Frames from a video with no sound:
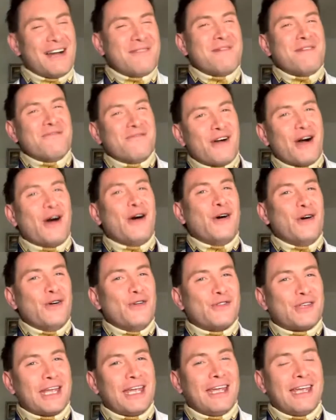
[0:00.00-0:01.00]
I'm
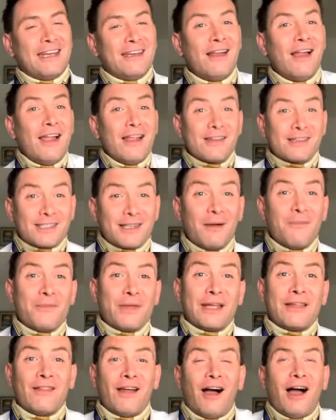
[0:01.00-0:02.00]
involved in
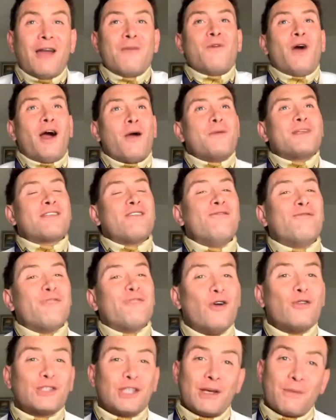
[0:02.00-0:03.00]
something. I'm, I was
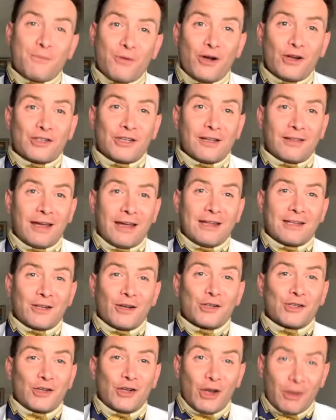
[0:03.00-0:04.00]
involved in a project that is
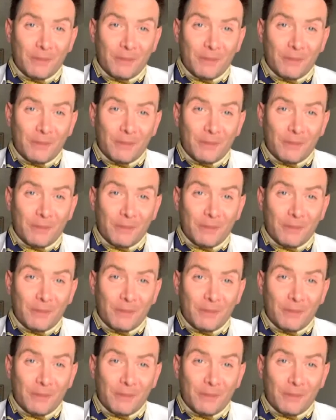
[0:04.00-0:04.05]
Oscar